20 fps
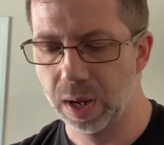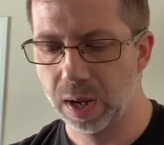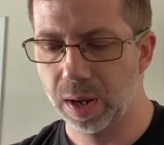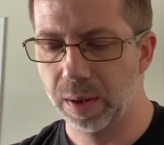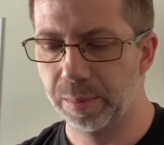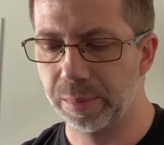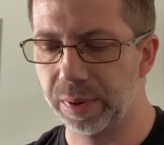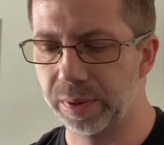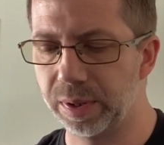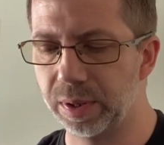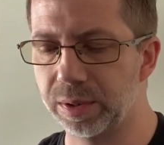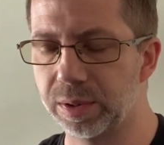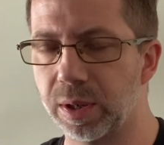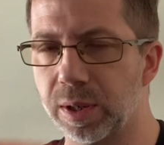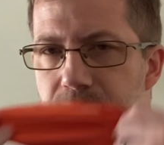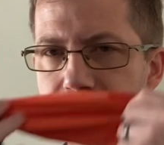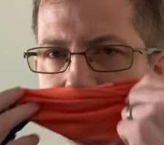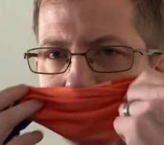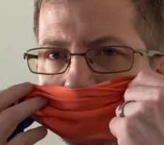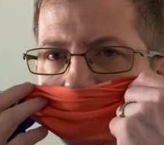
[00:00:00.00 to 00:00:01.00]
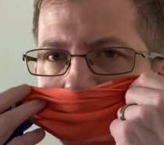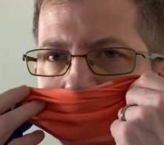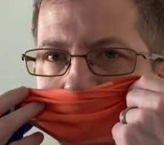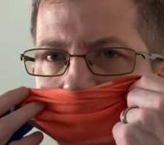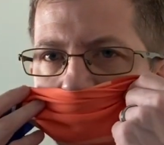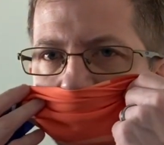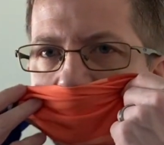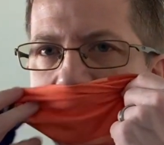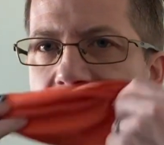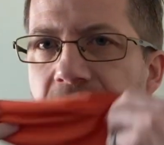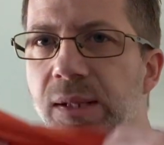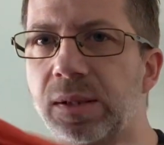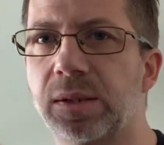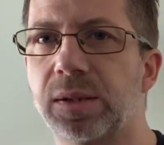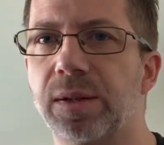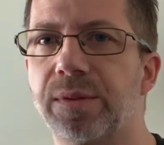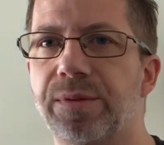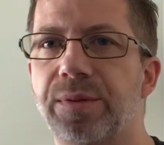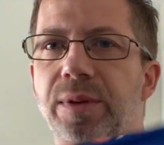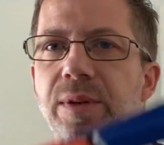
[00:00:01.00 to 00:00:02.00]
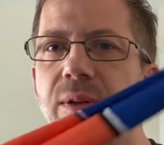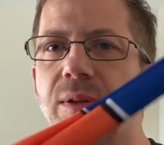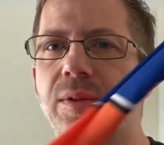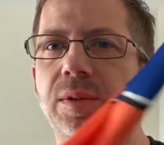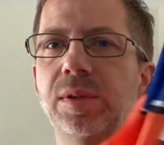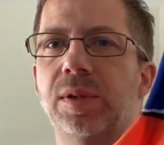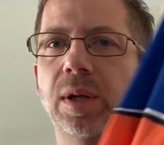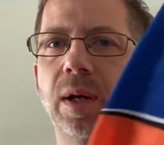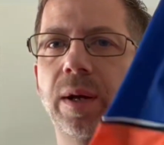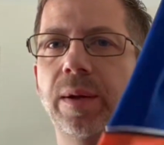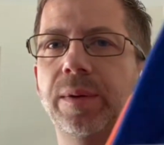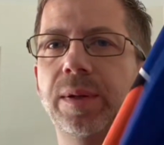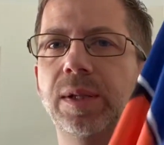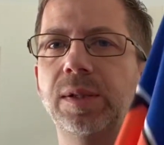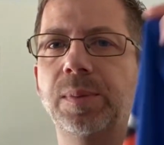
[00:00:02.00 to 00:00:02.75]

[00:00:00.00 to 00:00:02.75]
but there's also masks if you used these.